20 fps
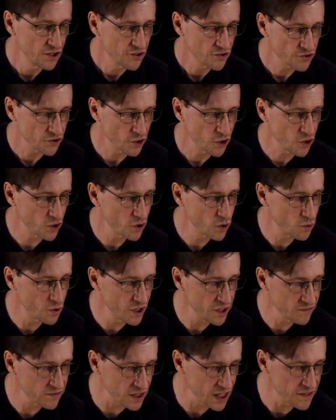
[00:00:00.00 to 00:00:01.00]
So
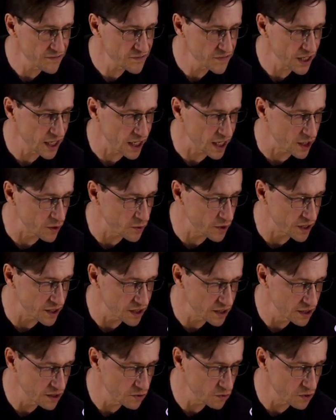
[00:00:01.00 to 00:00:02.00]
we've left the
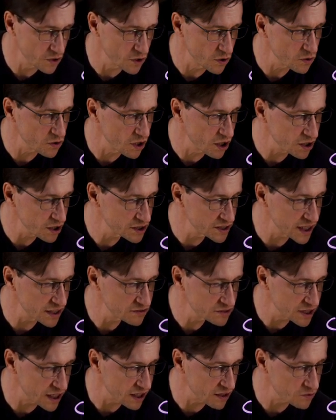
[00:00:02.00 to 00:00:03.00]
highway, we're no longer
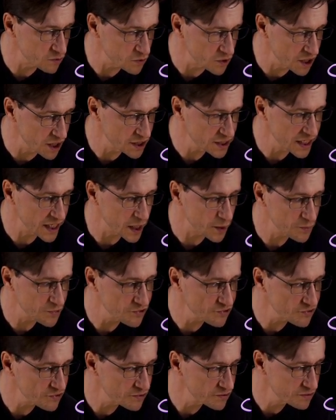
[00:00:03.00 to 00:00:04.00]
downtown, we're on
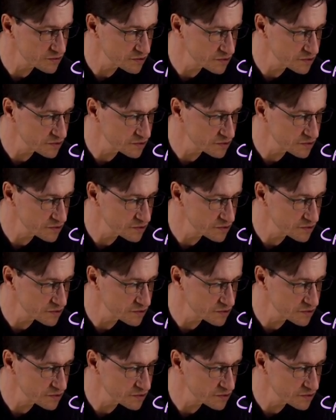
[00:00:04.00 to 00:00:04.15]
campus.